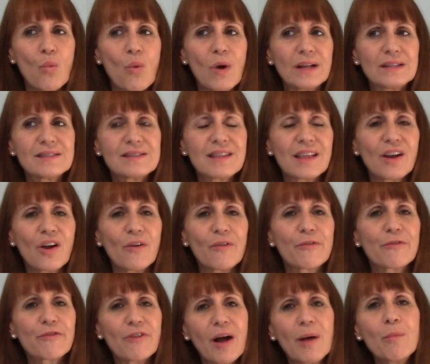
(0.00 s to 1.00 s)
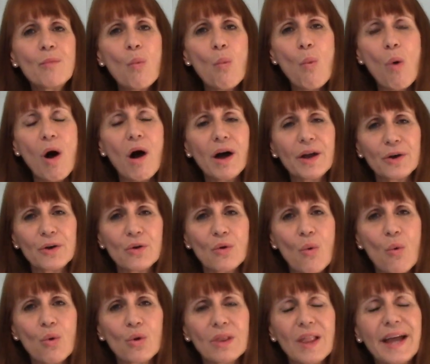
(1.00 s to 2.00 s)
ones that are from water
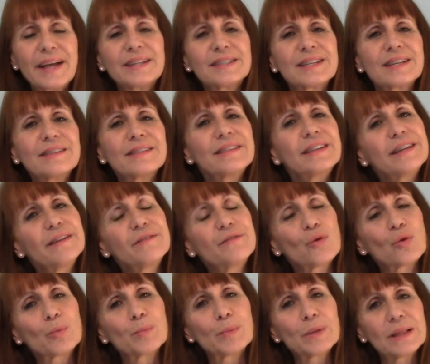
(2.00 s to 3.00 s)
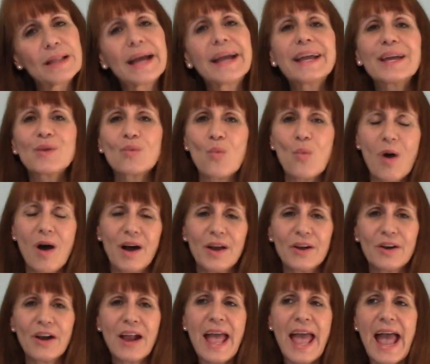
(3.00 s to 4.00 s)
or like to live or play in
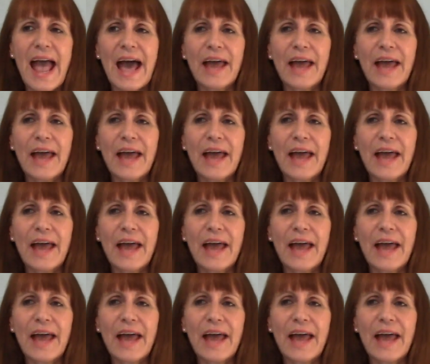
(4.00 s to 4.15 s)
water